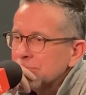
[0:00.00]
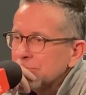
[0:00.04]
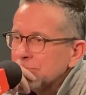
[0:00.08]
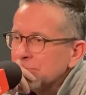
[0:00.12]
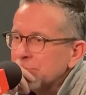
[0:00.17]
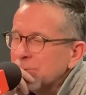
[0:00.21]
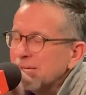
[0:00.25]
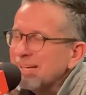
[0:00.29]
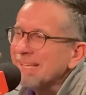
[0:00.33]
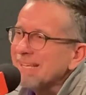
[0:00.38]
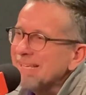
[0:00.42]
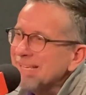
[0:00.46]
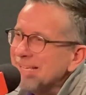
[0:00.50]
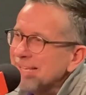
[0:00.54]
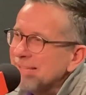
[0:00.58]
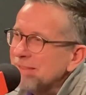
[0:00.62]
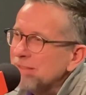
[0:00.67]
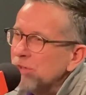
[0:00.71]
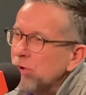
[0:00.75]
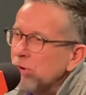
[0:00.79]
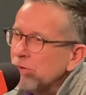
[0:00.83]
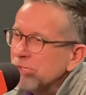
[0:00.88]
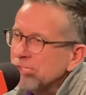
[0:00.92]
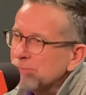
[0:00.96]
but again,
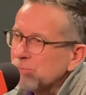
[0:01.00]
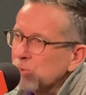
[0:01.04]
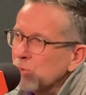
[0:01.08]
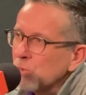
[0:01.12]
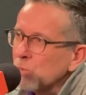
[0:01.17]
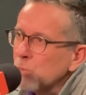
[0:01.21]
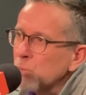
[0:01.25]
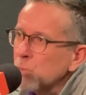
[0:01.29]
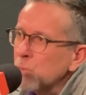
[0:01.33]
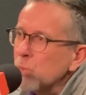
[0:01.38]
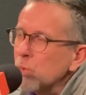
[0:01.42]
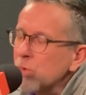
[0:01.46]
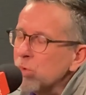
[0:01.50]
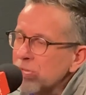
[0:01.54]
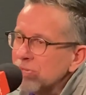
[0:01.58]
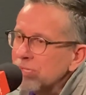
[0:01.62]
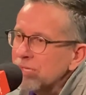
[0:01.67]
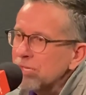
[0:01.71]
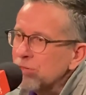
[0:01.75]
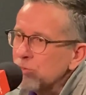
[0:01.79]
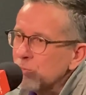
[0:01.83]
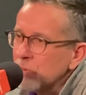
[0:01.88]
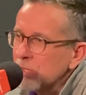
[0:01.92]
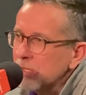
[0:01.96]
those were
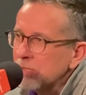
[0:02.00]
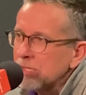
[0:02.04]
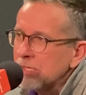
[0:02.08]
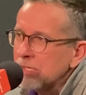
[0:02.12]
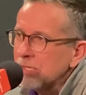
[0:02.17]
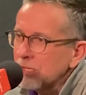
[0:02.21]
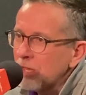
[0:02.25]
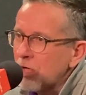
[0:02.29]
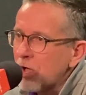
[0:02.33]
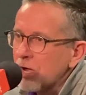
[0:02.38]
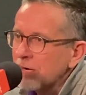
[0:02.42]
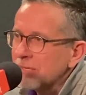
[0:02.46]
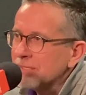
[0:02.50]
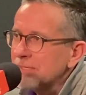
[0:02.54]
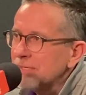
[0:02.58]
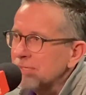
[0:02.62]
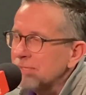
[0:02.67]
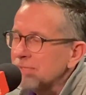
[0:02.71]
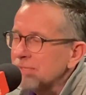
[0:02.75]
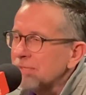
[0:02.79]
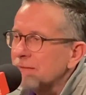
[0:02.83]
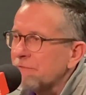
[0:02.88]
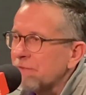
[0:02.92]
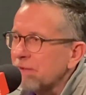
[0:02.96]
really, really locked
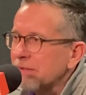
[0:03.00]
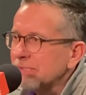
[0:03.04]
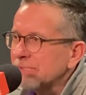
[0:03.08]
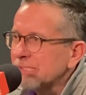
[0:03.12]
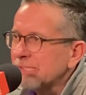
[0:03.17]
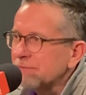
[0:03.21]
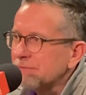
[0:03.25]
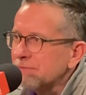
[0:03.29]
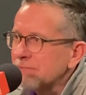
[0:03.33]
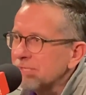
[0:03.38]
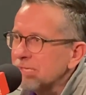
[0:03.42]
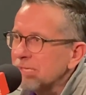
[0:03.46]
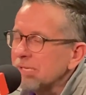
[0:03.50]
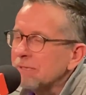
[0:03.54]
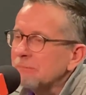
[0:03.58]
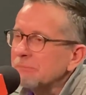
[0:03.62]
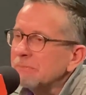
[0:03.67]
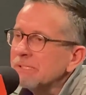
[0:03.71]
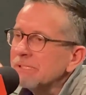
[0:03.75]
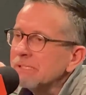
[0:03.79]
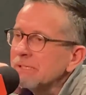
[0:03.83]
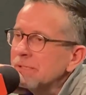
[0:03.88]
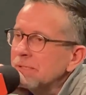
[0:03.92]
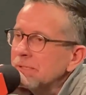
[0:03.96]
in defensive
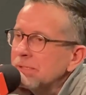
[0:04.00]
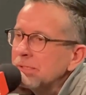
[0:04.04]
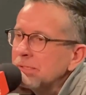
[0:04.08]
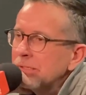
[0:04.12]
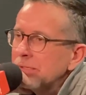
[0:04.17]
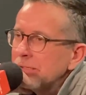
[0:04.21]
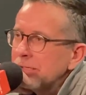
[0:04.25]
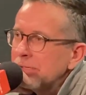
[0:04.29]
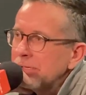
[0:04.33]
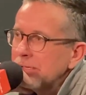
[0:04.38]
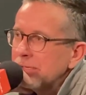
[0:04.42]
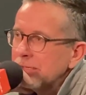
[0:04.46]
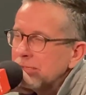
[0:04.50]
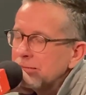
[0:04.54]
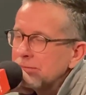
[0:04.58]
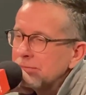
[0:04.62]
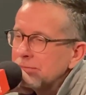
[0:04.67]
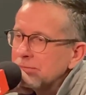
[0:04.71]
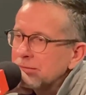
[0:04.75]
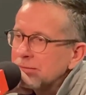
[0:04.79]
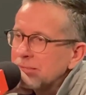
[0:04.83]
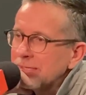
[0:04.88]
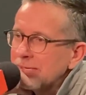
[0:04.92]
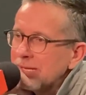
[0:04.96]
teams
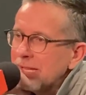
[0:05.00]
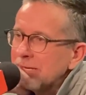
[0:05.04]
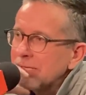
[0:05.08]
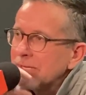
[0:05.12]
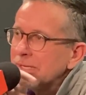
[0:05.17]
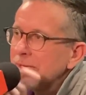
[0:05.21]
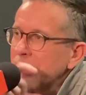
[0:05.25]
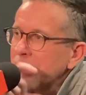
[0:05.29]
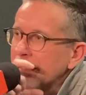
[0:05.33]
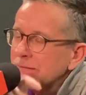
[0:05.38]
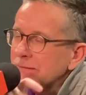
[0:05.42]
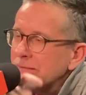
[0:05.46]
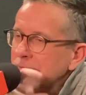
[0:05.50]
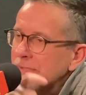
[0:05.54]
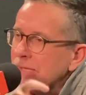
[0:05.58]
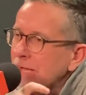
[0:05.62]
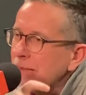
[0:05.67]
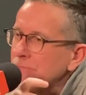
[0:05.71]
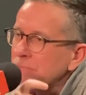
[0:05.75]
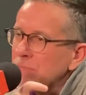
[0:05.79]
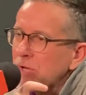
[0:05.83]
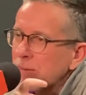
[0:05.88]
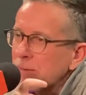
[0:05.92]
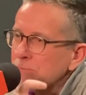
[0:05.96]
in Connecticut, and
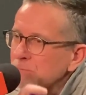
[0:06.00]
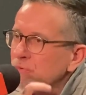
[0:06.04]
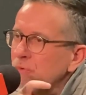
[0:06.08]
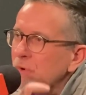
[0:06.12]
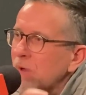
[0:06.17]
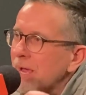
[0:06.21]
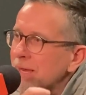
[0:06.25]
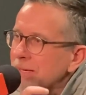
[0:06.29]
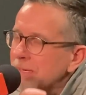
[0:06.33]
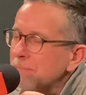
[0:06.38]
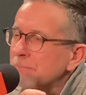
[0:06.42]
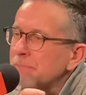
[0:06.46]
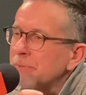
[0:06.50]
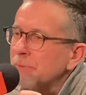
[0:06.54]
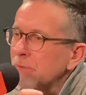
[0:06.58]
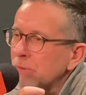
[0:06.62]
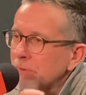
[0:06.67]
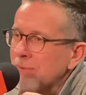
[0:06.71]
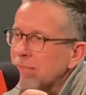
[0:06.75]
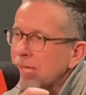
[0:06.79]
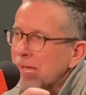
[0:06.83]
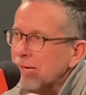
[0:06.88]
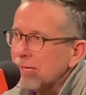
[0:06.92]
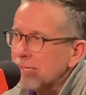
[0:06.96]
I'm trying to
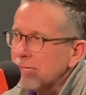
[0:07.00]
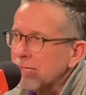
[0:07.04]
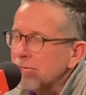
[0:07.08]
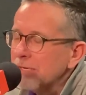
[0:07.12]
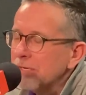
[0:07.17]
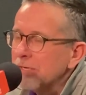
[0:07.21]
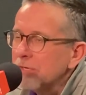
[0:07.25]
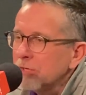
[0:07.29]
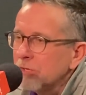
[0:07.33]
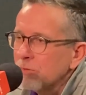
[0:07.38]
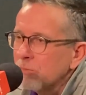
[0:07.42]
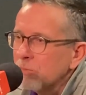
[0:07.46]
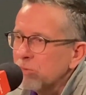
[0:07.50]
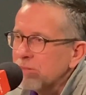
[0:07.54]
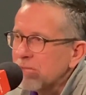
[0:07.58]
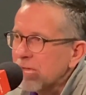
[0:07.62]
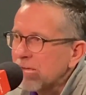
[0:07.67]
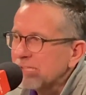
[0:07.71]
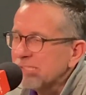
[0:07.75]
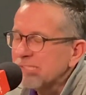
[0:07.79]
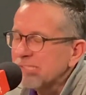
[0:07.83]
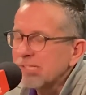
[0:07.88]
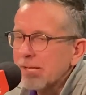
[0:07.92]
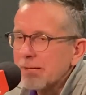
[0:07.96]
build that here with
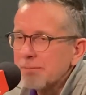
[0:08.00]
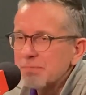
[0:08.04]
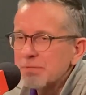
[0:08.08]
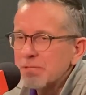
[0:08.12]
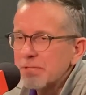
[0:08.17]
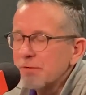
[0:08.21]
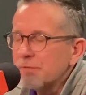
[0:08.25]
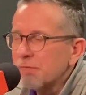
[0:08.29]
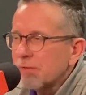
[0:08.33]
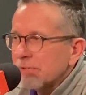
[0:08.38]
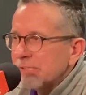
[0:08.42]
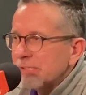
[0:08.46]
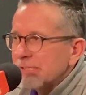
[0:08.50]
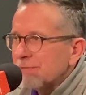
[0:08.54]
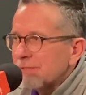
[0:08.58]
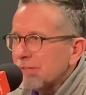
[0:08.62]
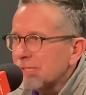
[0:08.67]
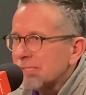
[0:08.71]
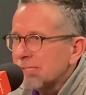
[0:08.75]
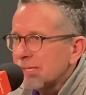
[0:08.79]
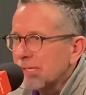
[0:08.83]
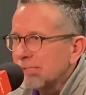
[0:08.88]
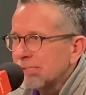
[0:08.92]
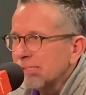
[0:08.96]
that same defensive
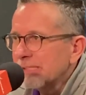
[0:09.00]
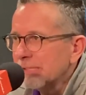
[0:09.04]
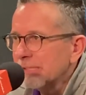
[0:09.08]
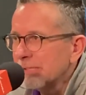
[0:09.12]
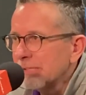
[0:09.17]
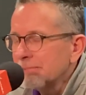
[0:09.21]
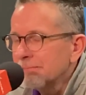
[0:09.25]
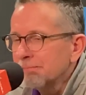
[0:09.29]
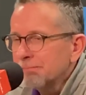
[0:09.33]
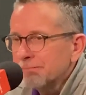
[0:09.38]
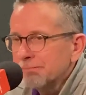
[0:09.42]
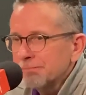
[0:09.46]
intensity.